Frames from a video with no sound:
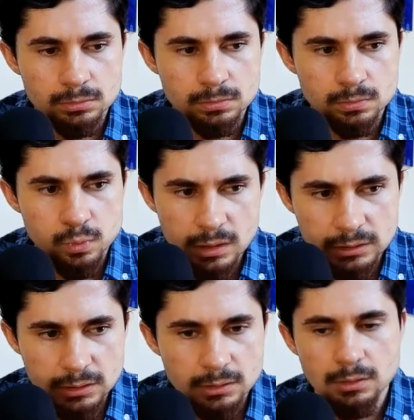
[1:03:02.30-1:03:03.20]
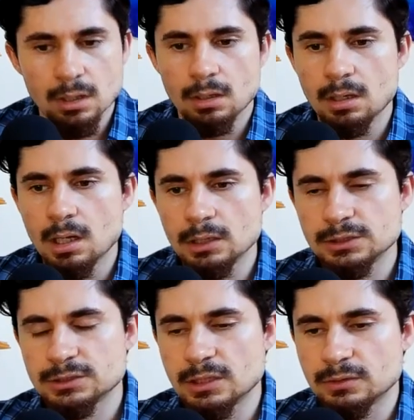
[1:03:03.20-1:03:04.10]
What? I
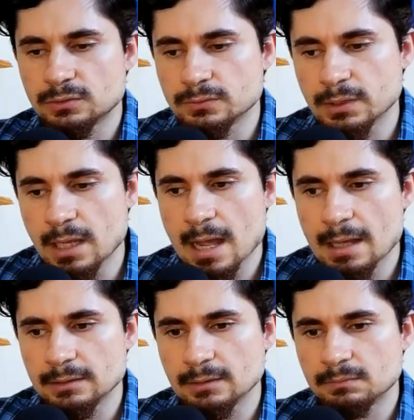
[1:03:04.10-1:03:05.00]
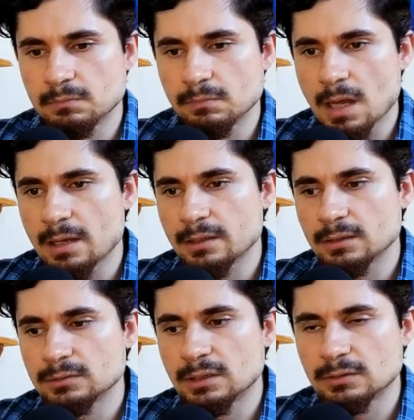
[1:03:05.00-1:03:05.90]
said to the guy that I
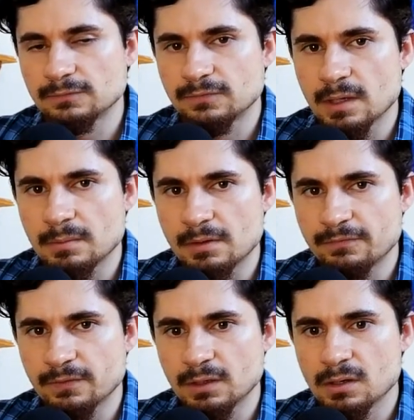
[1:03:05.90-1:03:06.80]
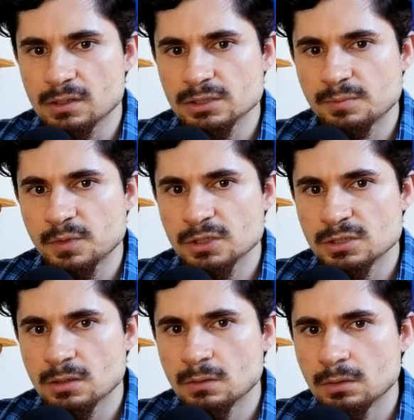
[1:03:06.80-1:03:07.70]
identify my finger as a
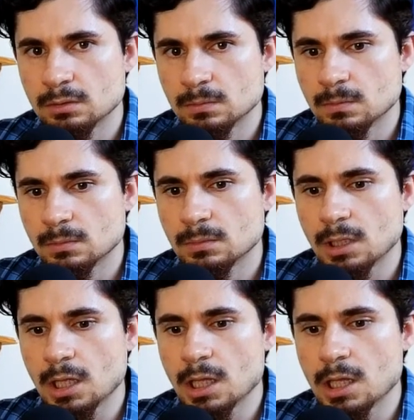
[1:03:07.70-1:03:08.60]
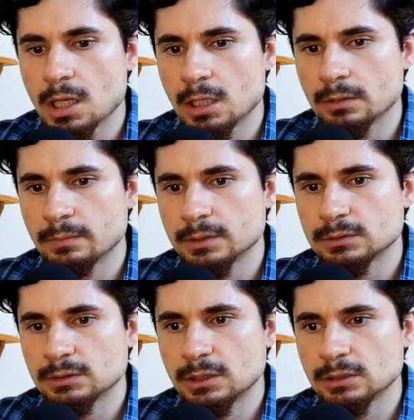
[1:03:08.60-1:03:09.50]
pistol, but
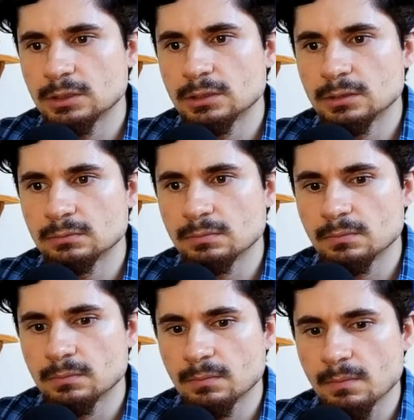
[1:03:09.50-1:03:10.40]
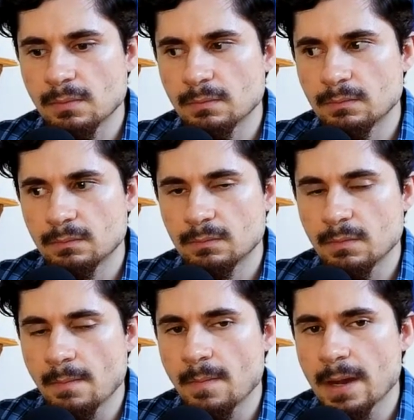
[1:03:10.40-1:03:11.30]
he didn't
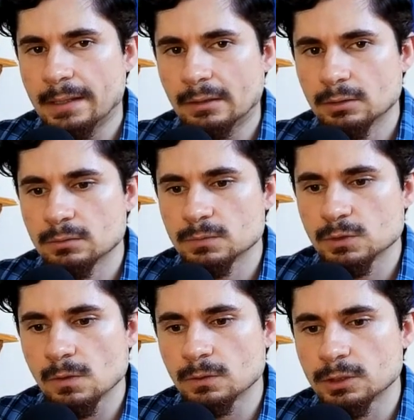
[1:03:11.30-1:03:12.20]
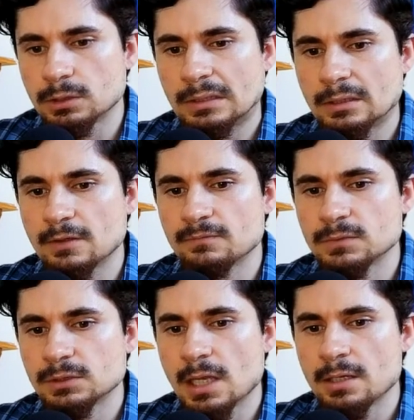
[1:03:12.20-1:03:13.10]
buy it, so he didn't give me
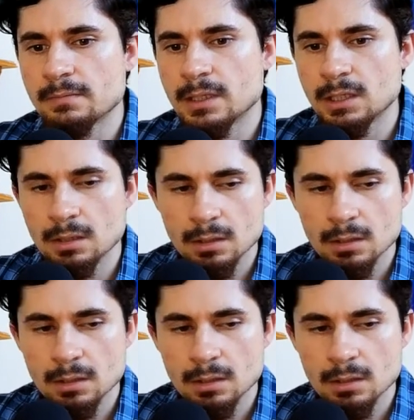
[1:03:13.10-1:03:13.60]
any money.